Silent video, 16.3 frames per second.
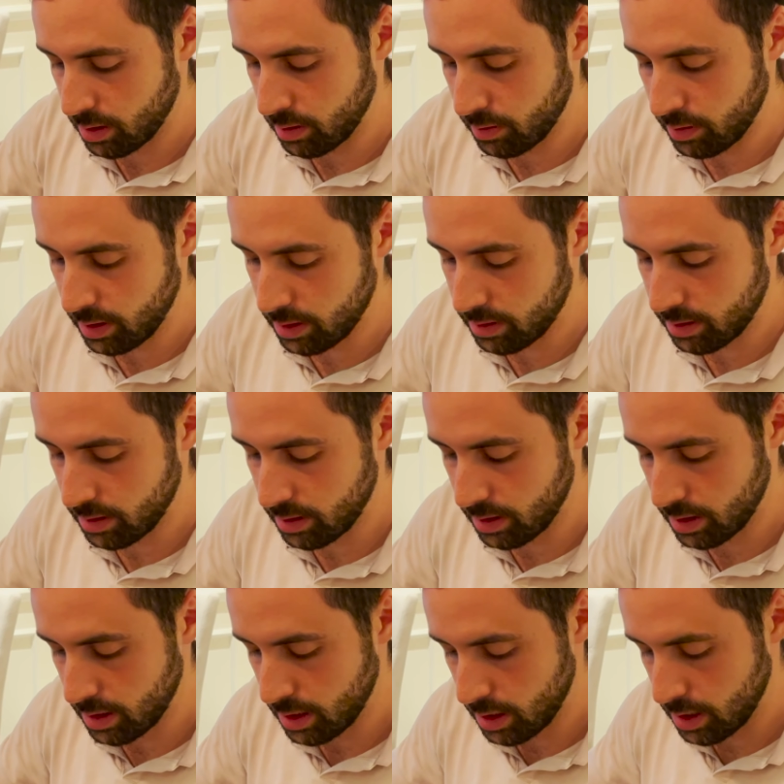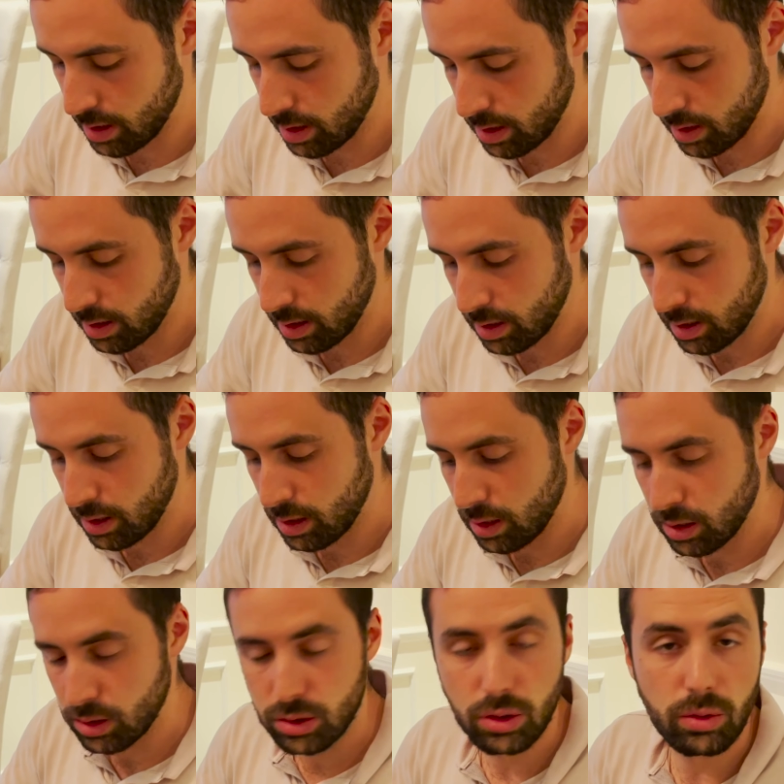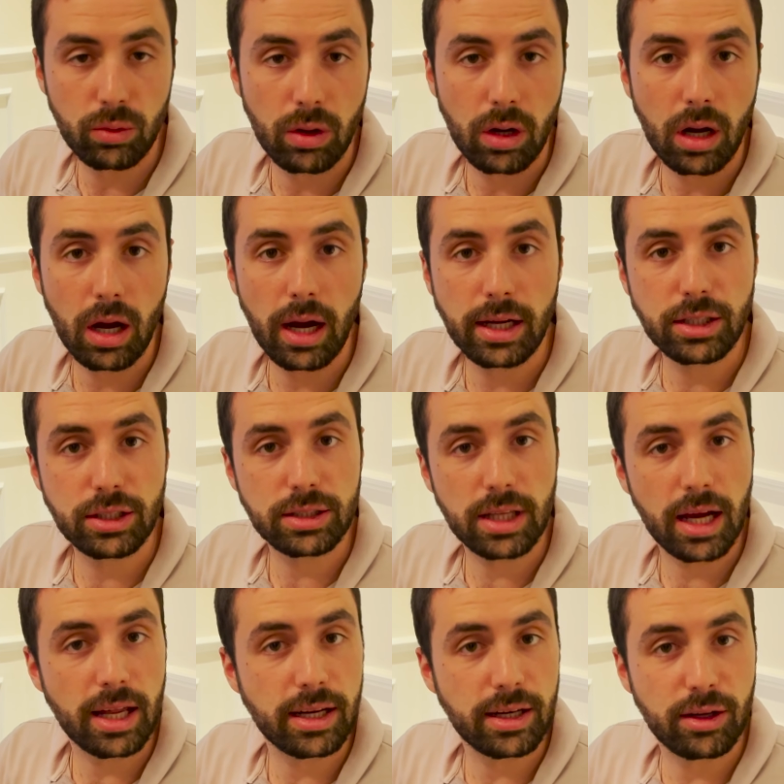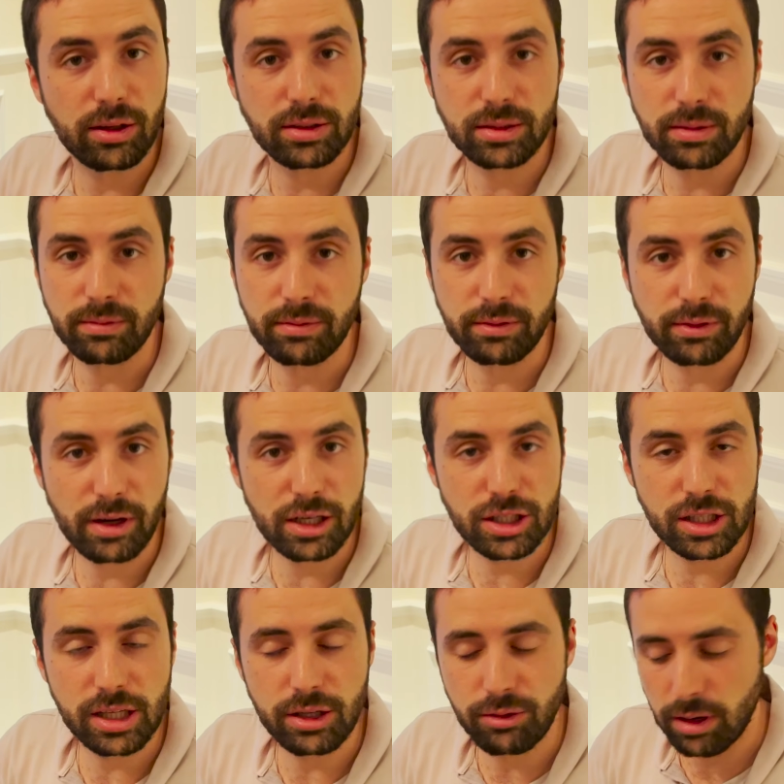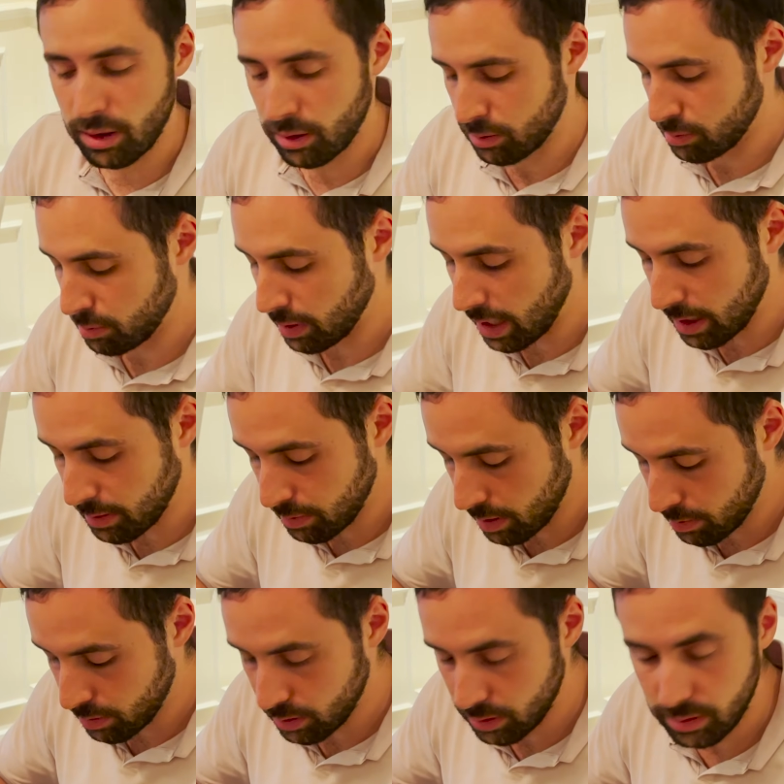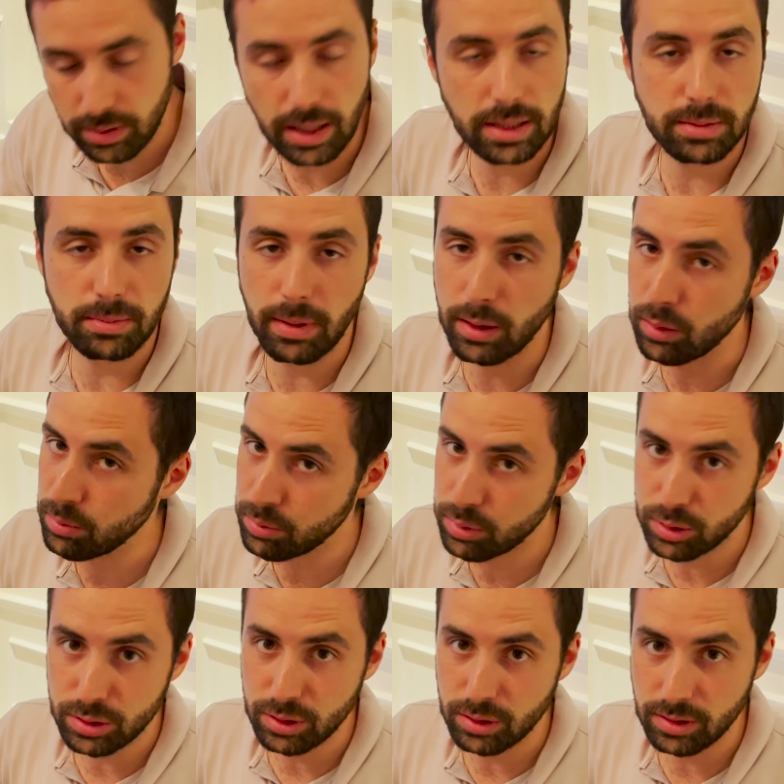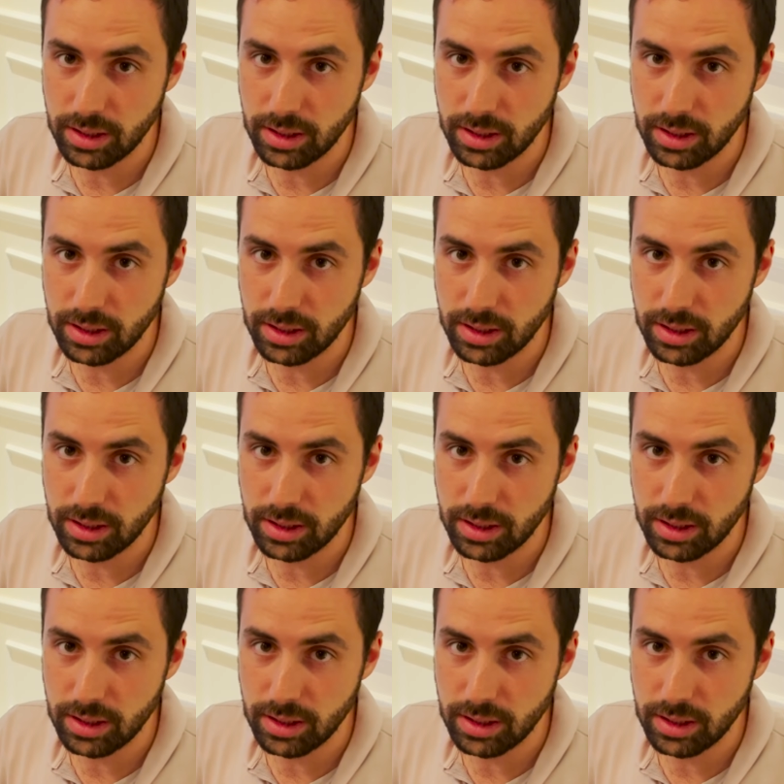right? So I just added on some freshly ground black pepper. That's my own personal